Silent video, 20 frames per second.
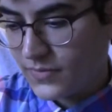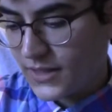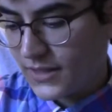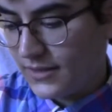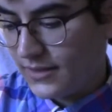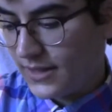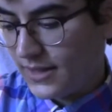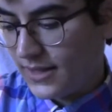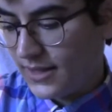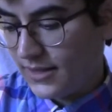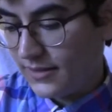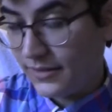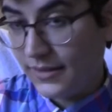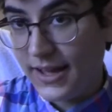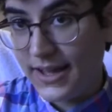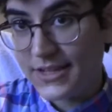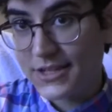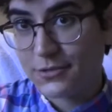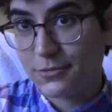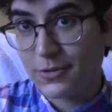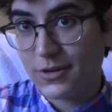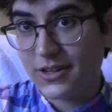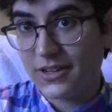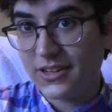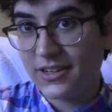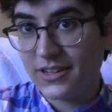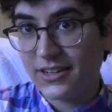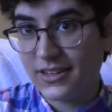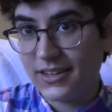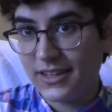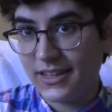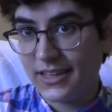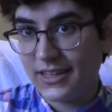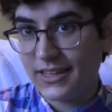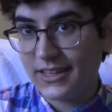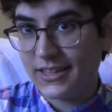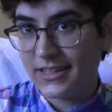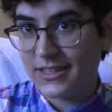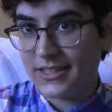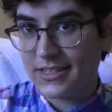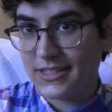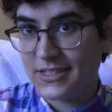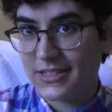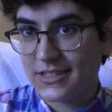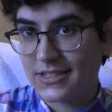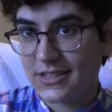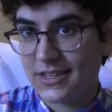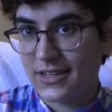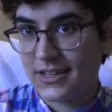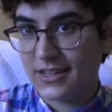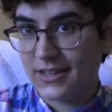And then last one is